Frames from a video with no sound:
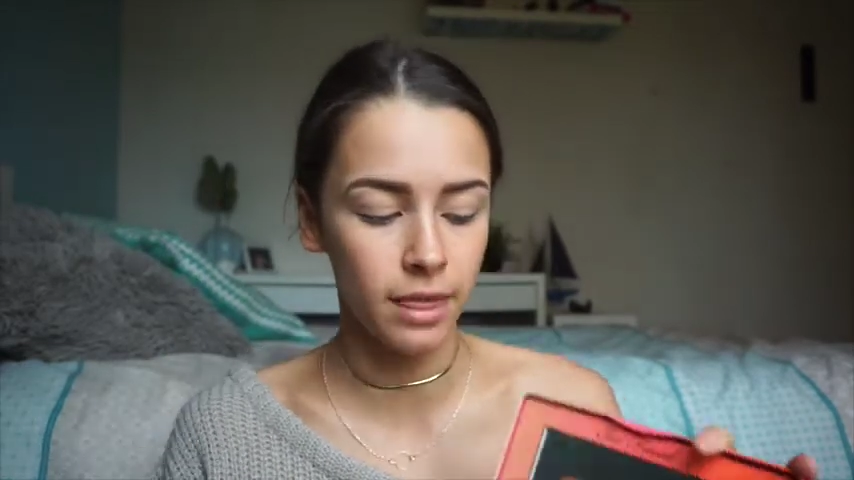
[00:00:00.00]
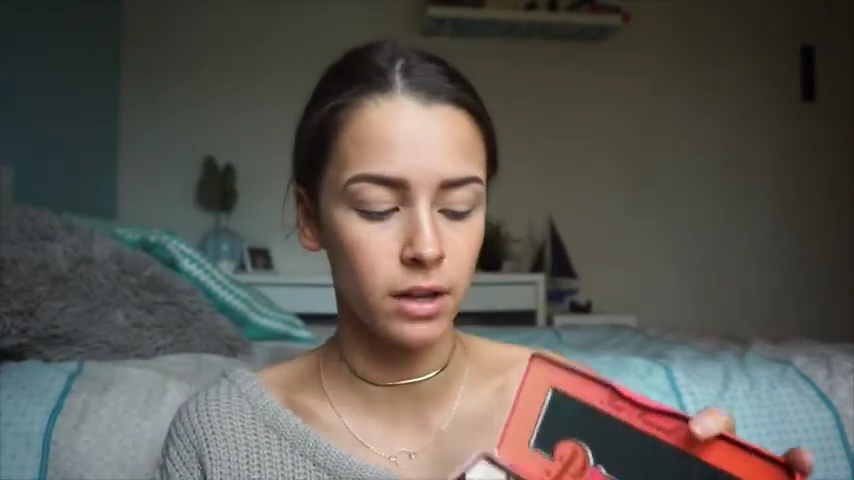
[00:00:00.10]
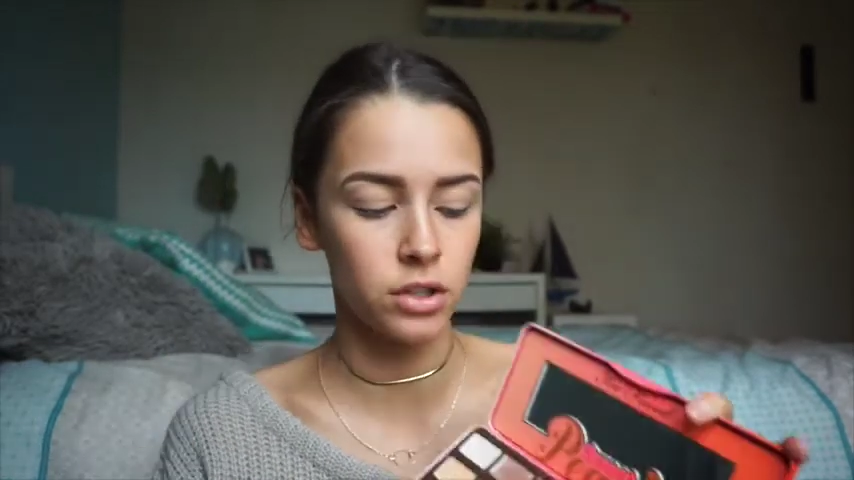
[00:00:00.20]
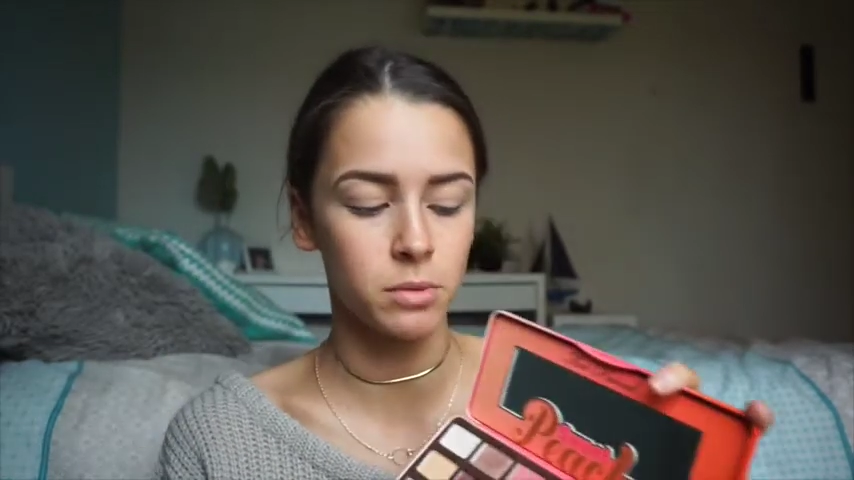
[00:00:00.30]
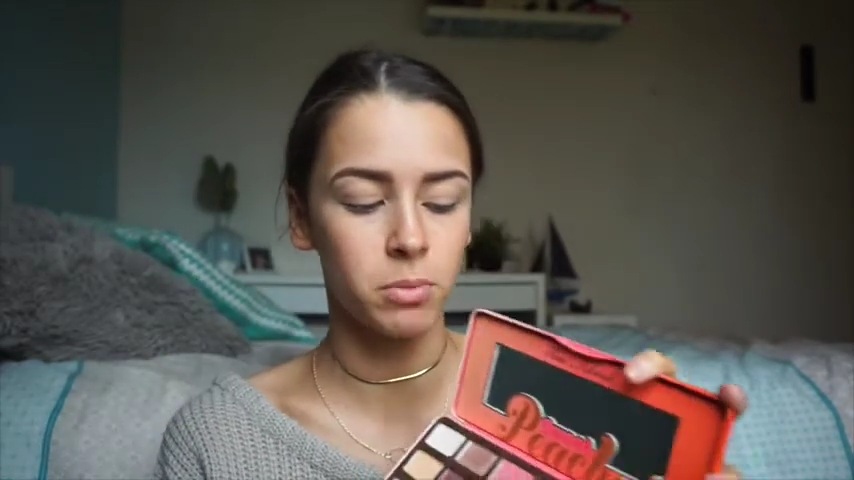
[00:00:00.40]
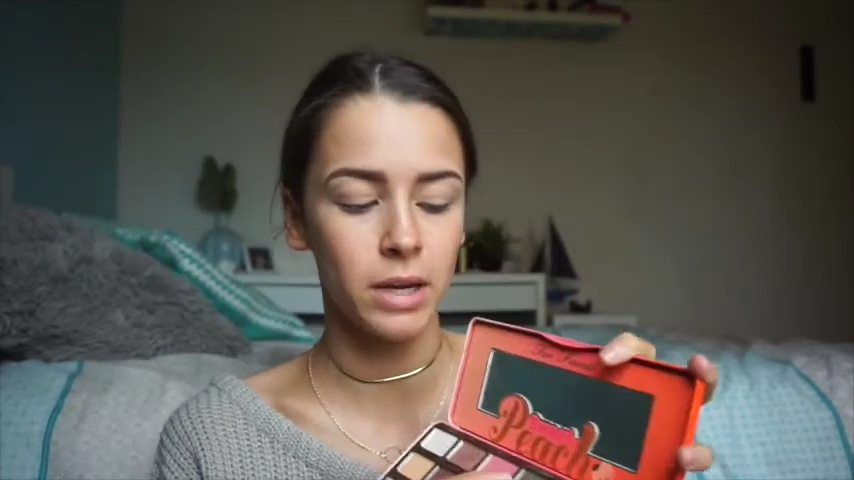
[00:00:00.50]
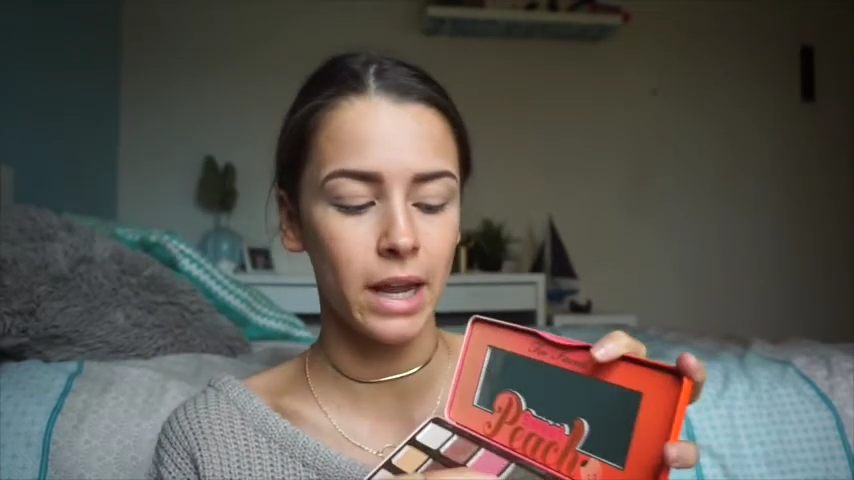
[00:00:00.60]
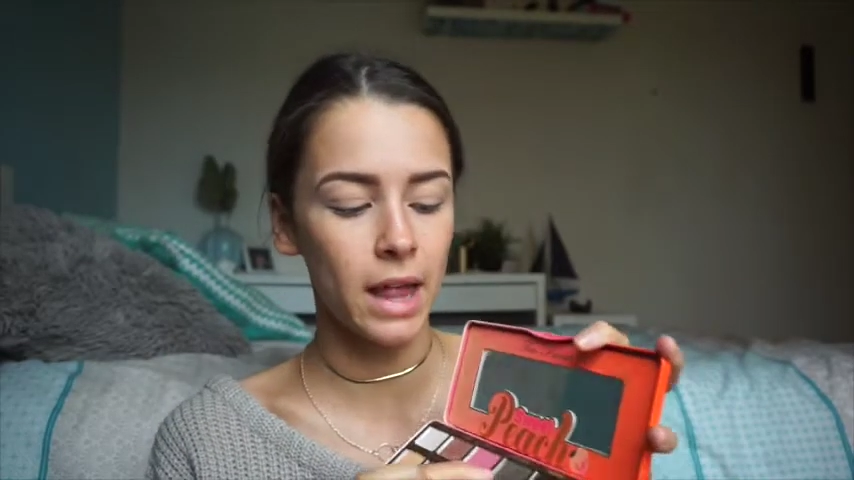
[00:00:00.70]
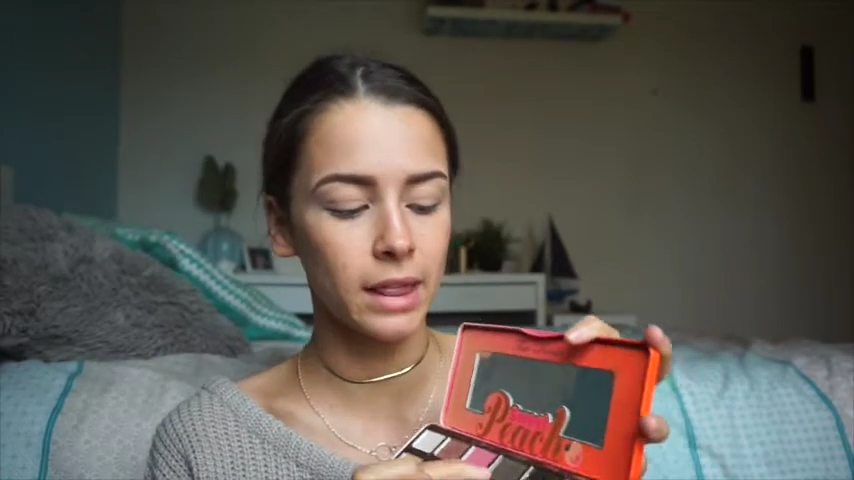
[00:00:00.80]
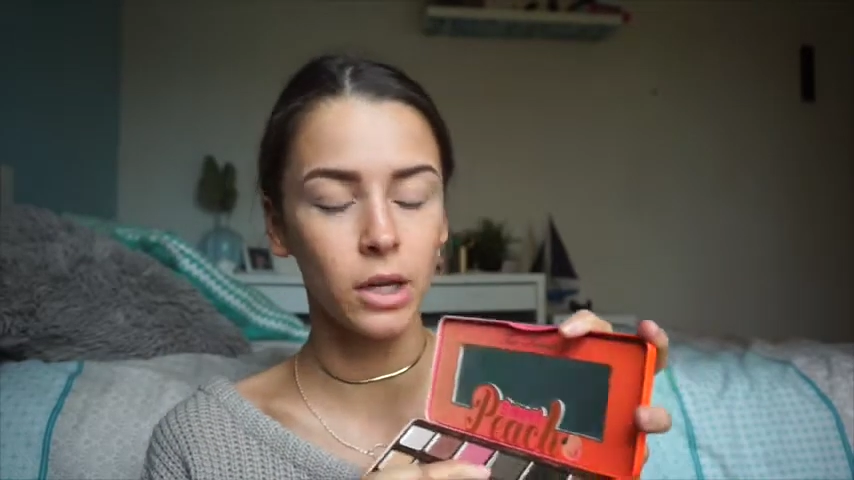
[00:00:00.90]
and then just
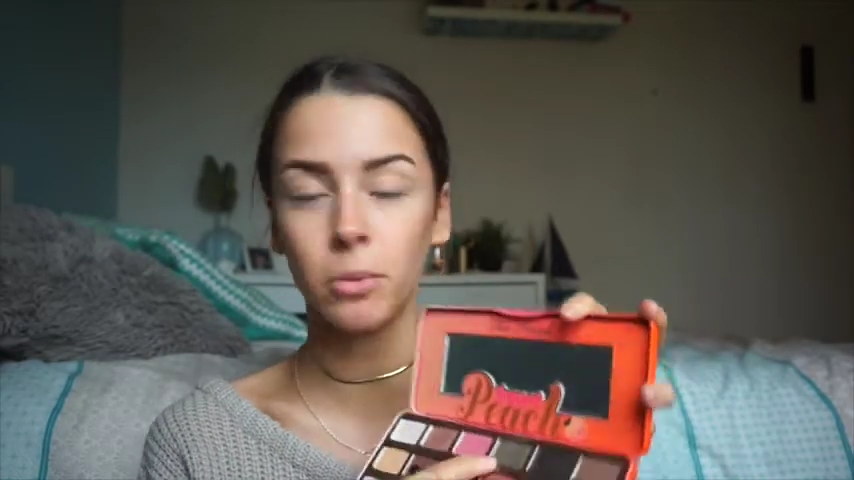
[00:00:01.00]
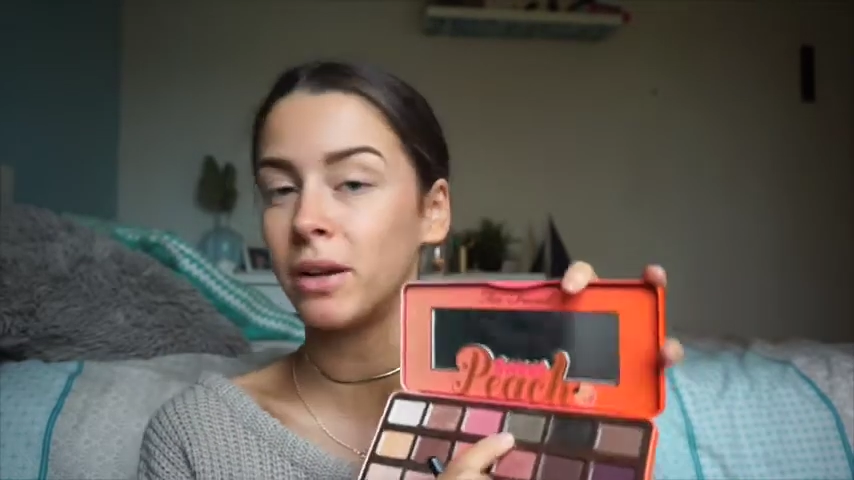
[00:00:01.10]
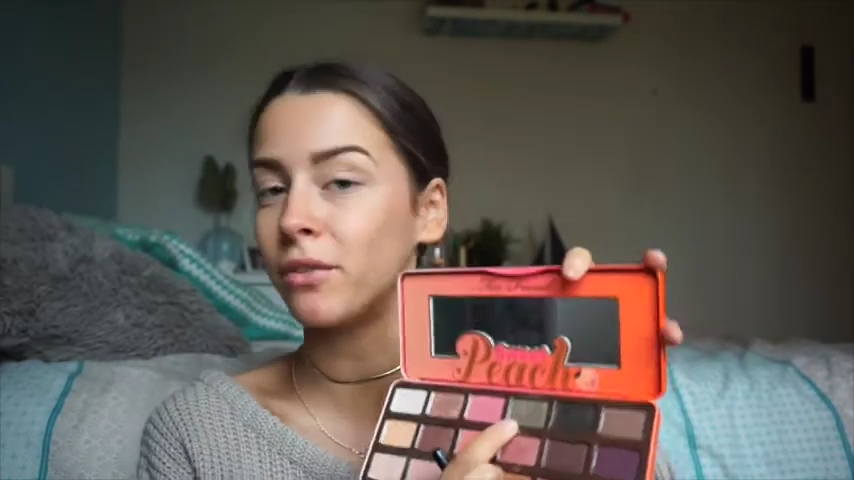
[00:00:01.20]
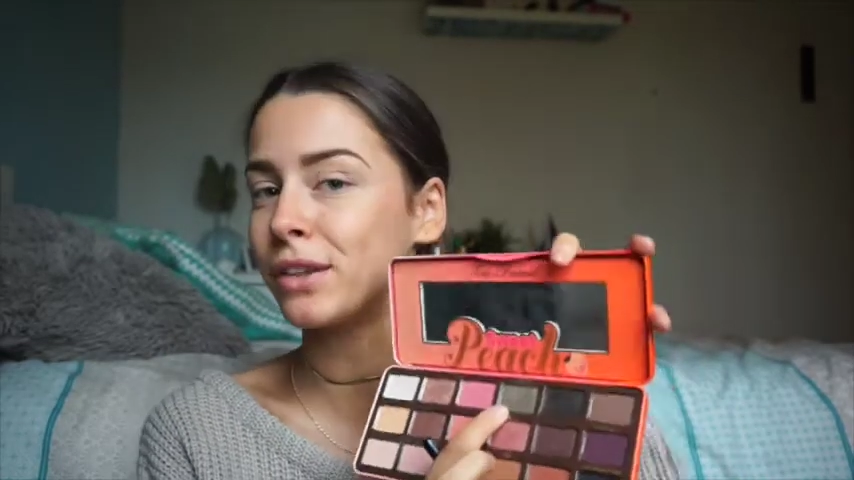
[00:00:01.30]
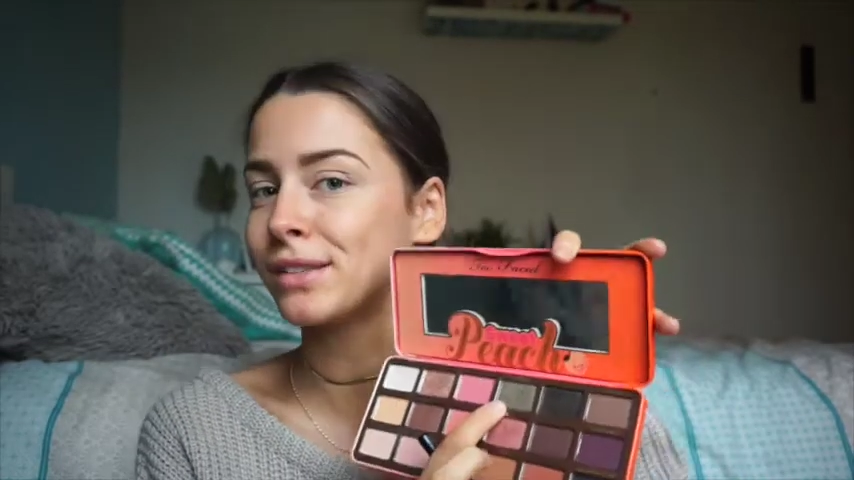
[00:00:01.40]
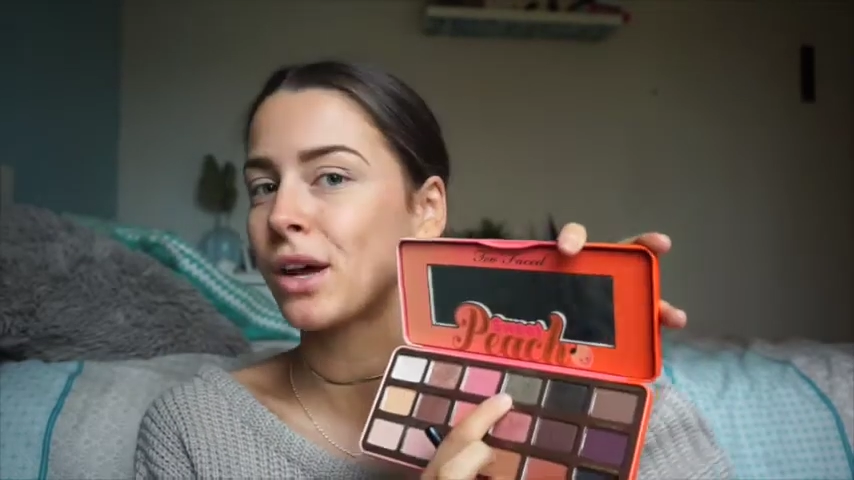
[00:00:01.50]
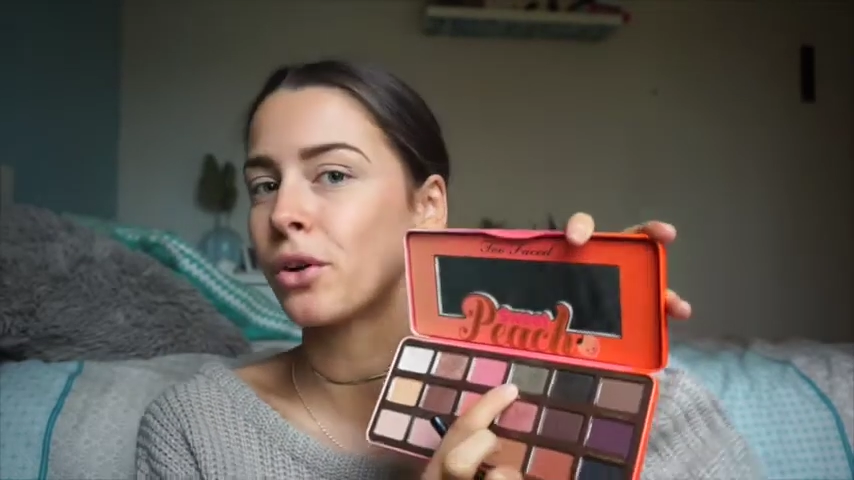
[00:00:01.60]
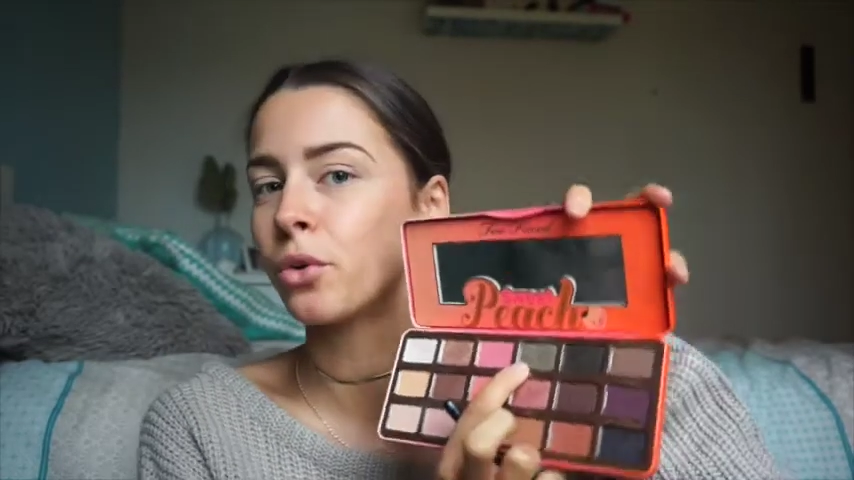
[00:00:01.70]
putting a little bit of this